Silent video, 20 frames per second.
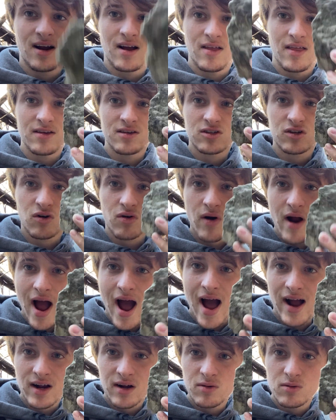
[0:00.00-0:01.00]
This
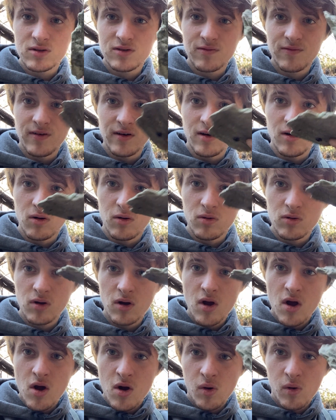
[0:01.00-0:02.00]
crack was filled
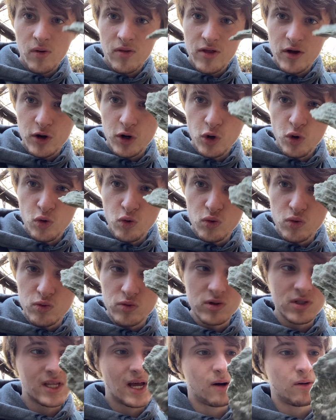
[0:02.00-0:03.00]
with the
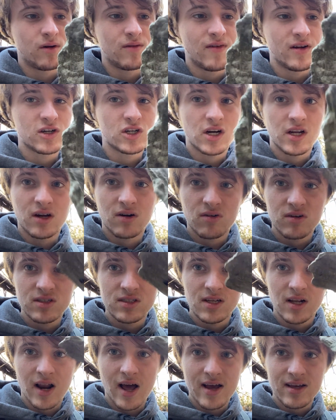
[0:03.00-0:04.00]
ooze that would eventually
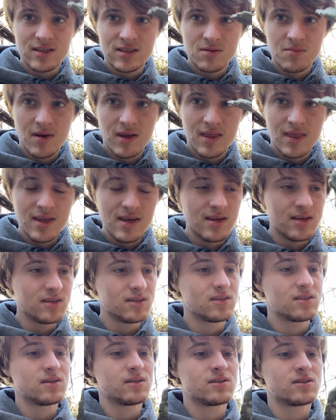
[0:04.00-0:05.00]
crystallize to make
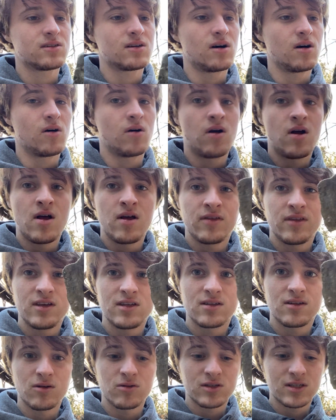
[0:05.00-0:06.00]
these. So these
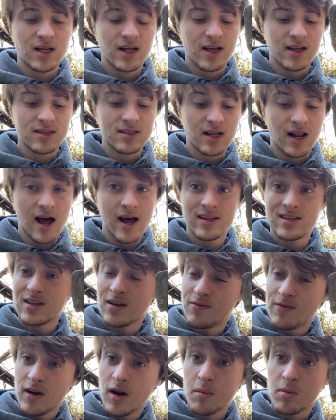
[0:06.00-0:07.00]
little silicon slides, they
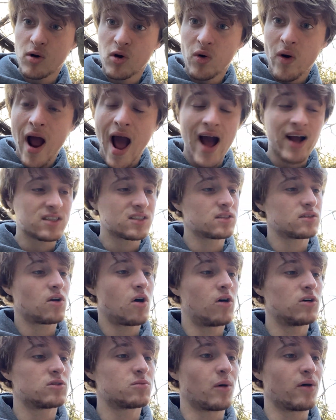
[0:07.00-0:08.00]
fill up cracks
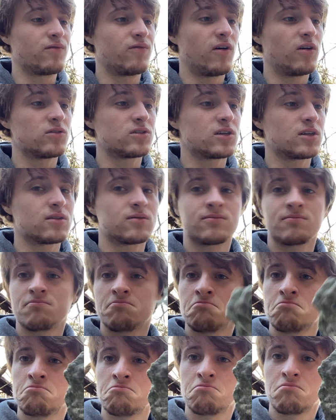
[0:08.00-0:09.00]
caused by faulting.
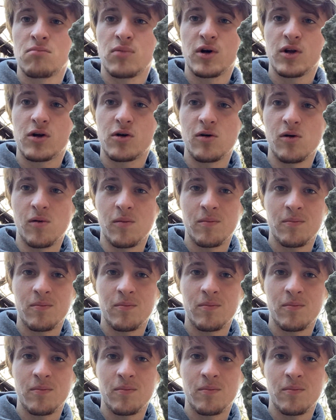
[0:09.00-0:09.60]
Pretty cool.